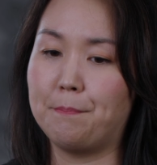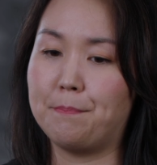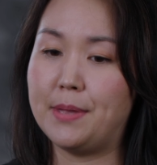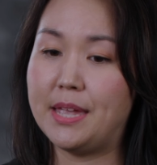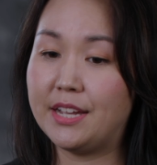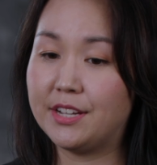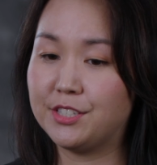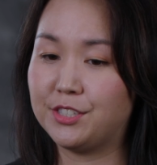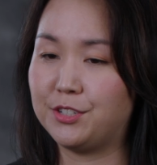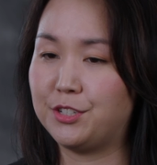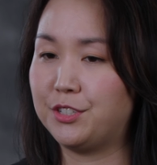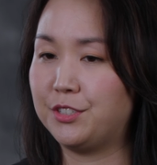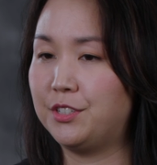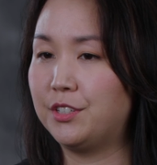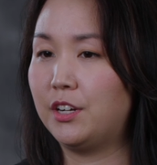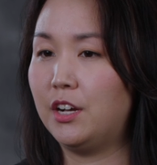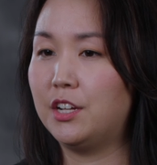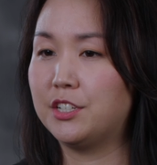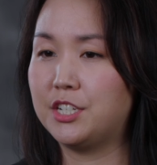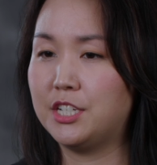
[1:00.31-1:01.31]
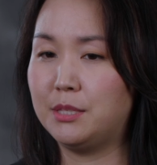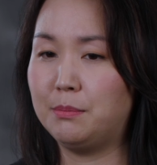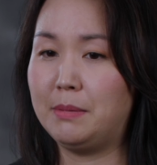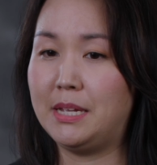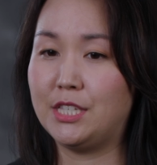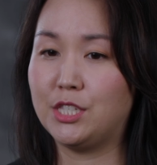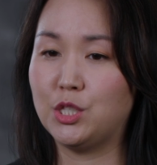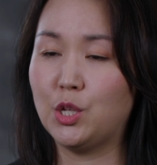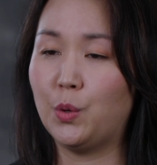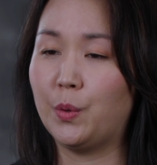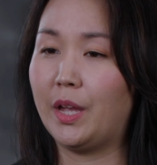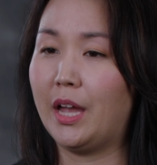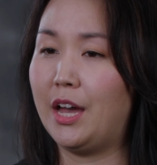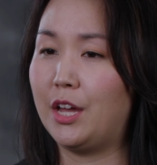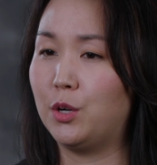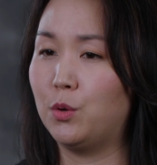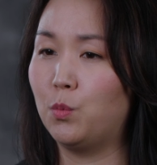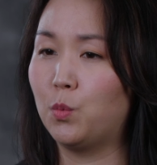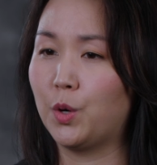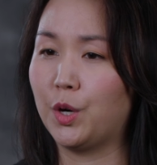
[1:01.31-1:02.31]
Being a surgical oncologist means knowing
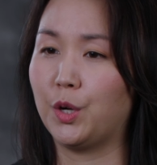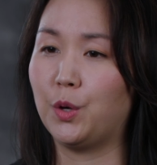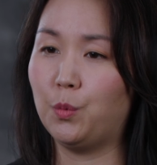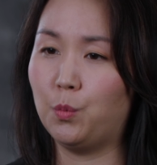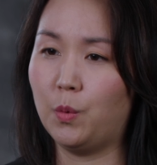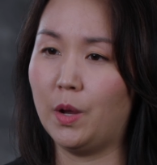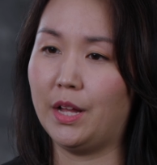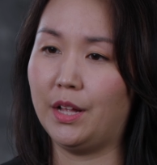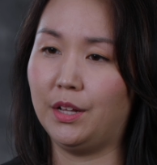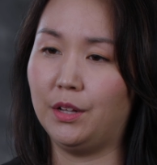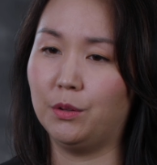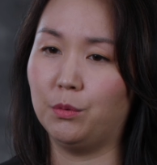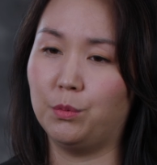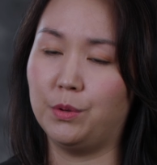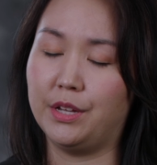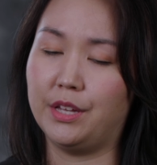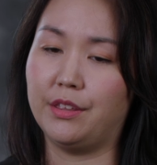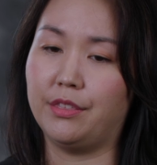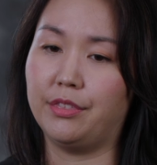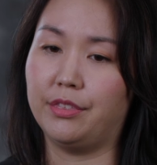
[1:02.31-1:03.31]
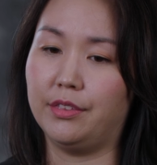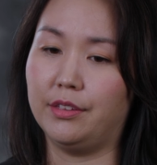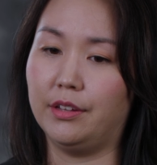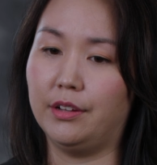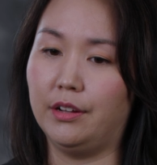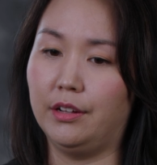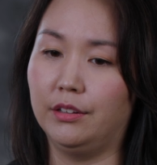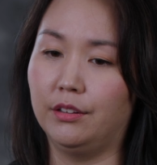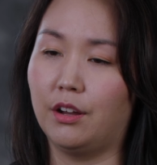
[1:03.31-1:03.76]
how to work well with a